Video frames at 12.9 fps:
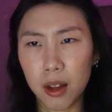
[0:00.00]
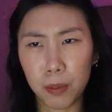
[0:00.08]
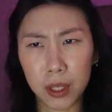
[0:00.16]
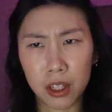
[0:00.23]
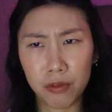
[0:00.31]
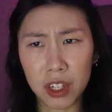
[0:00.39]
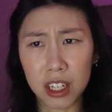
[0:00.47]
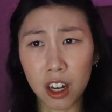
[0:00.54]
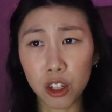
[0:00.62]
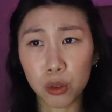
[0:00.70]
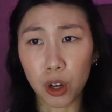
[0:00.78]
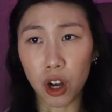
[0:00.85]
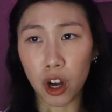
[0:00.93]
But the
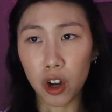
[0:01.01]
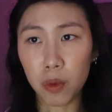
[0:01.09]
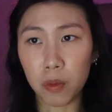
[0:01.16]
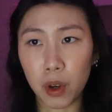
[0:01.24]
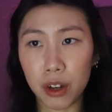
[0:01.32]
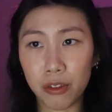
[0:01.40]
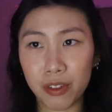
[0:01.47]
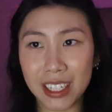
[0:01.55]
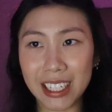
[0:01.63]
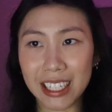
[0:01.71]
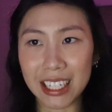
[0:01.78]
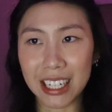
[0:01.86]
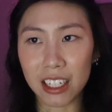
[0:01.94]
Vidals were home when
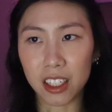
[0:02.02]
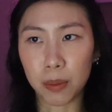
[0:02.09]
Fidelia